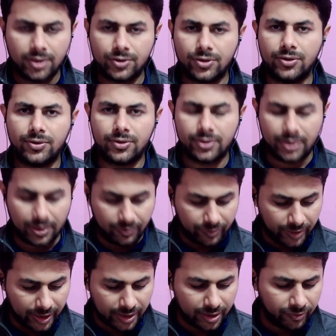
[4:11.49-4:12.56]
So that
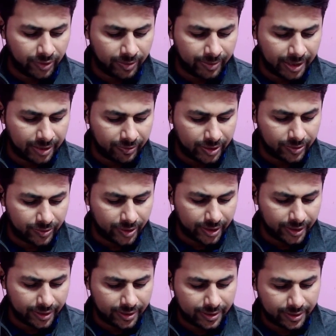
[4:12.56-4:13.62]
work done will be equal to what?